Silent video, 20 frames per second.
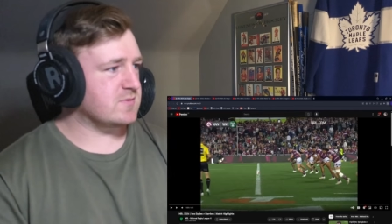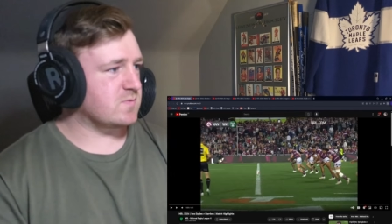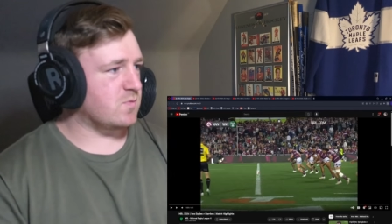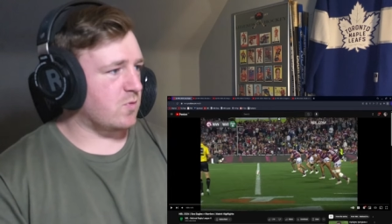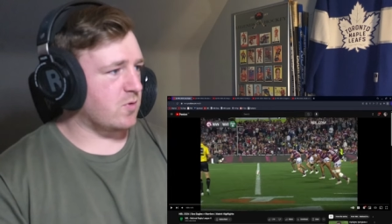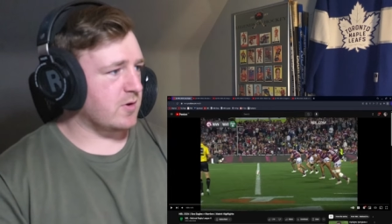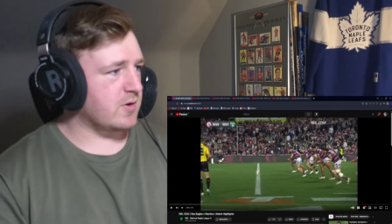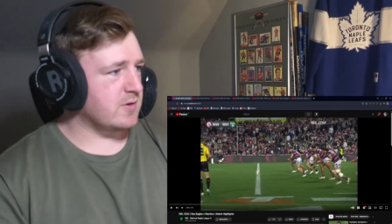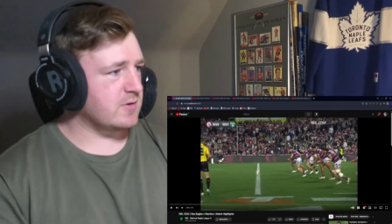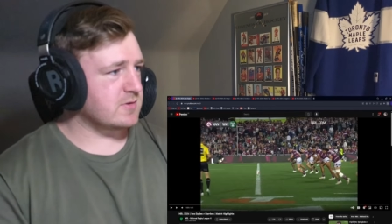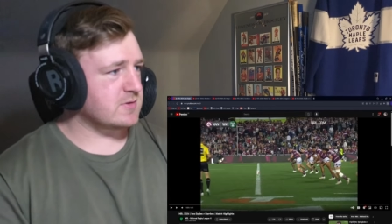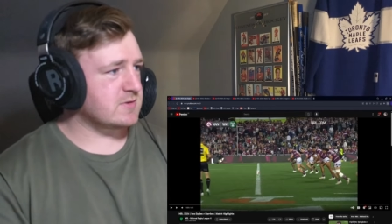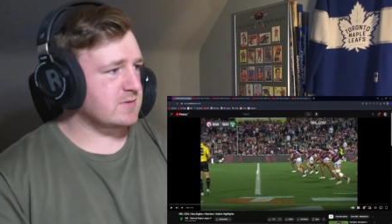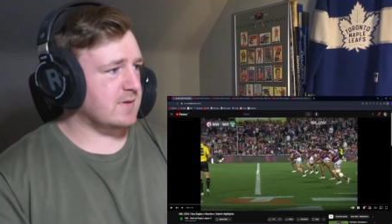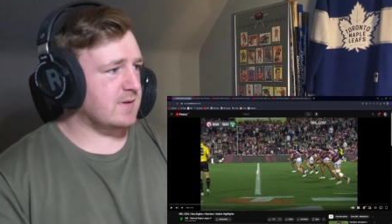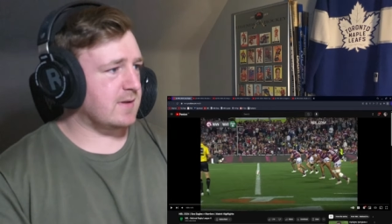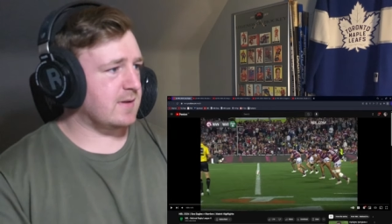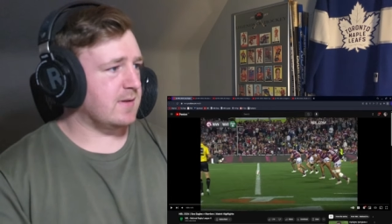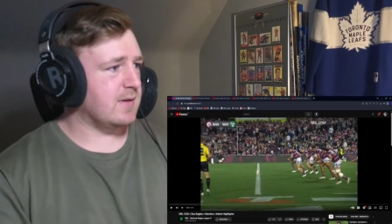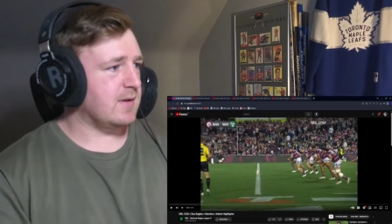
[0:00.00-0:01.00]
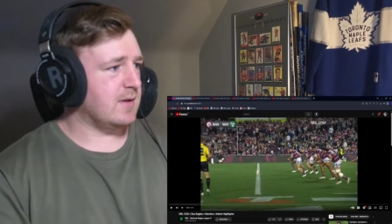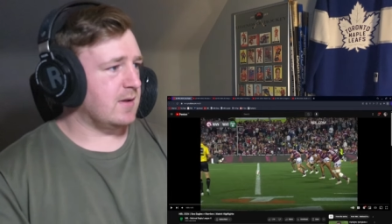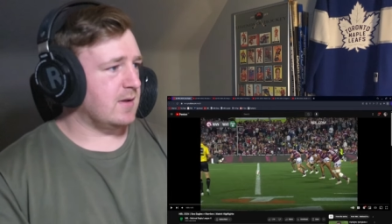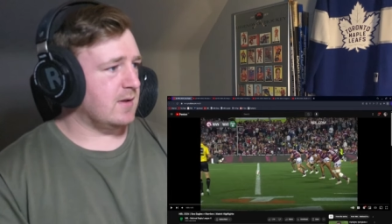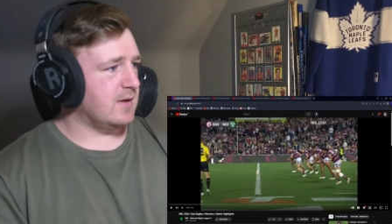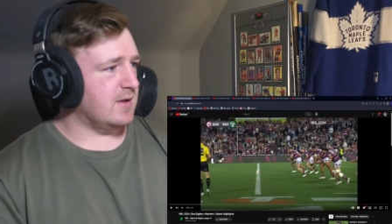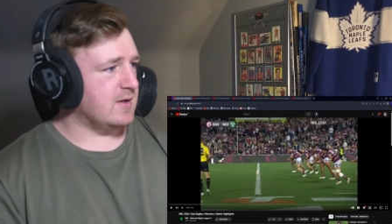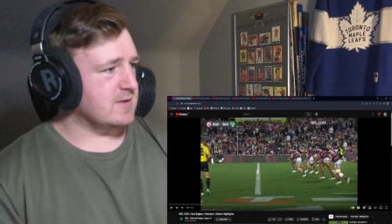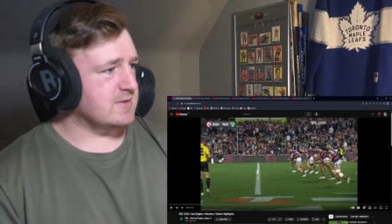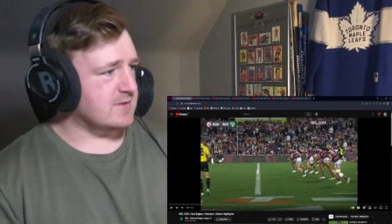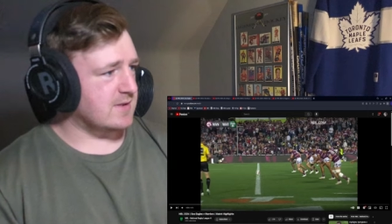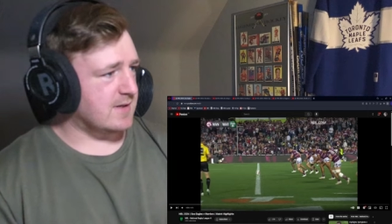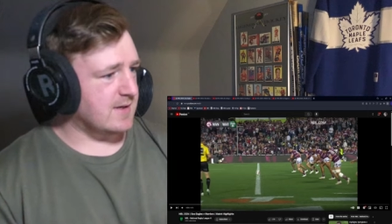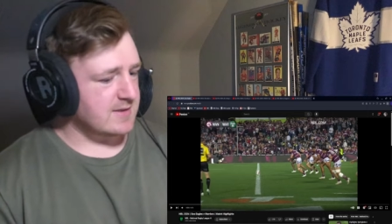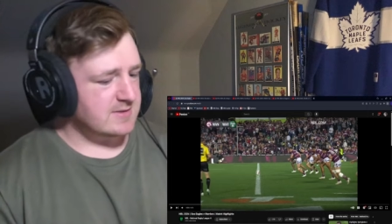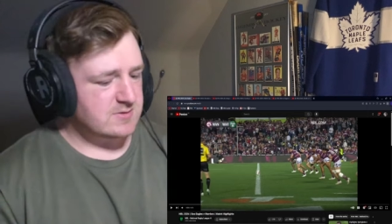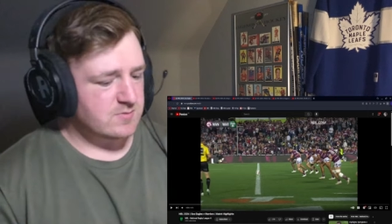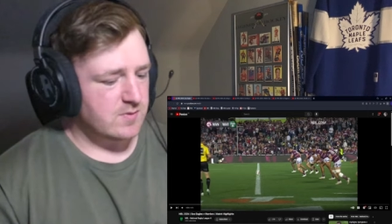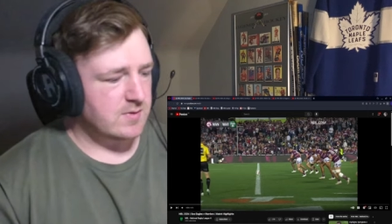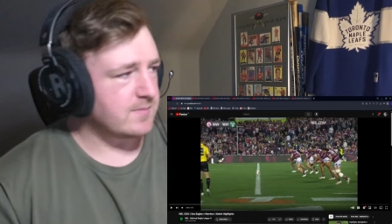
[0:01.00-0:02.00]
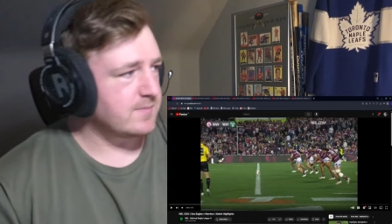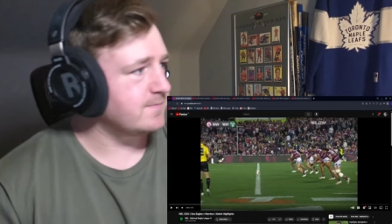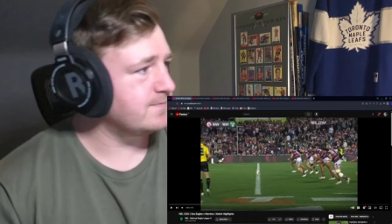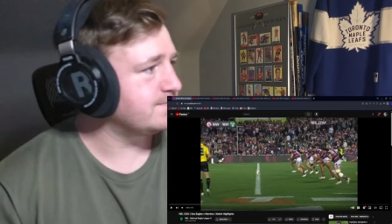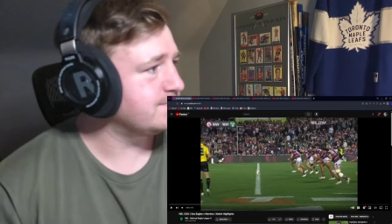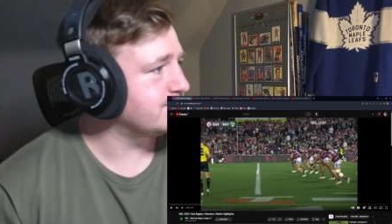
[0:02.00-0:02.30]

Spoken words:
Warriors is the next one.